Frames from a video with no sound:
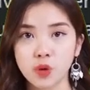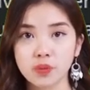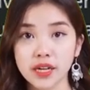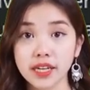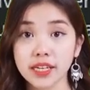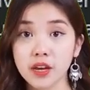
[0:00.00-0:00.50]

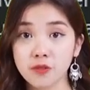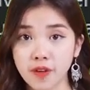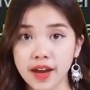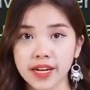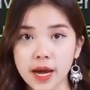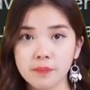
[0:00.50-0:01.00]
We
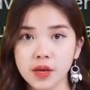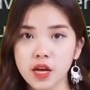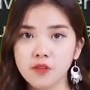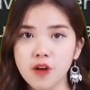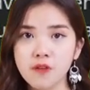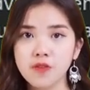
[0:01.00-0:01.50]
already have
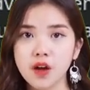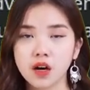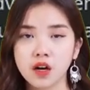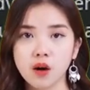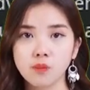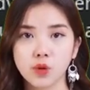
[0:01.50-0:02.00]

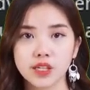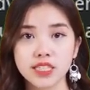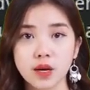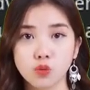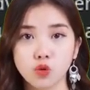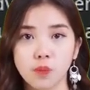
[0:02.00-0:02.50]
5G.
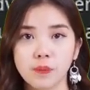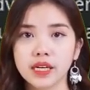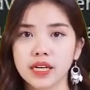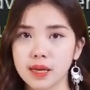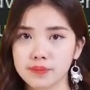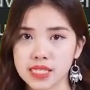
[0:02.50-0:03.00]
But
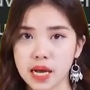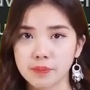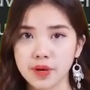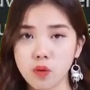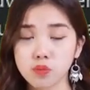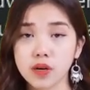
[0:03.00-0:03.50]
further
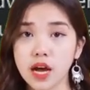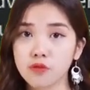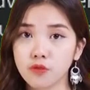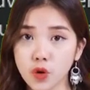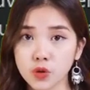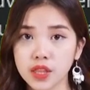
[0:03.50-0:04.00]
advances
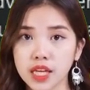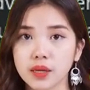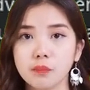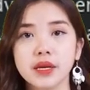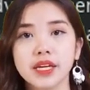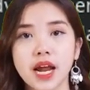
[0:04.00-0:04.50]
in
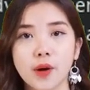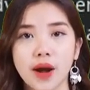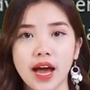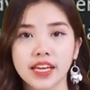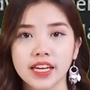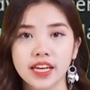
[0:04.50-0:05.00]
wireless
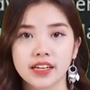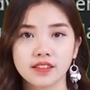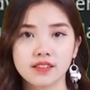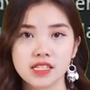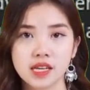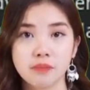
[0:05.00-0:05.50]
speeds will
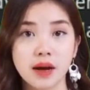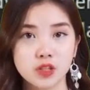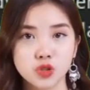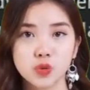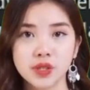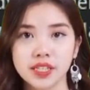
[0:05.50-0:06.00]
also
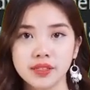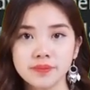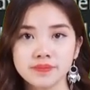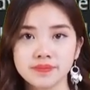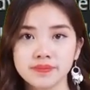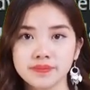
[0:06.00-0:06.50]
enable more
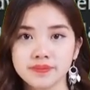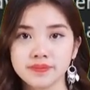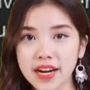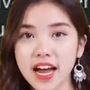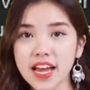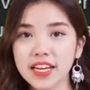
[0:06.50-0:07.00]
lightweight
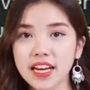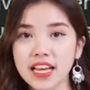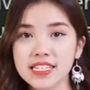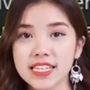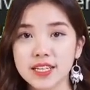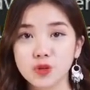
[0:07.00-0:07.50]

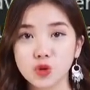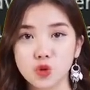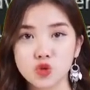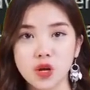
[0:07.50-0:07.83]
AR/VR.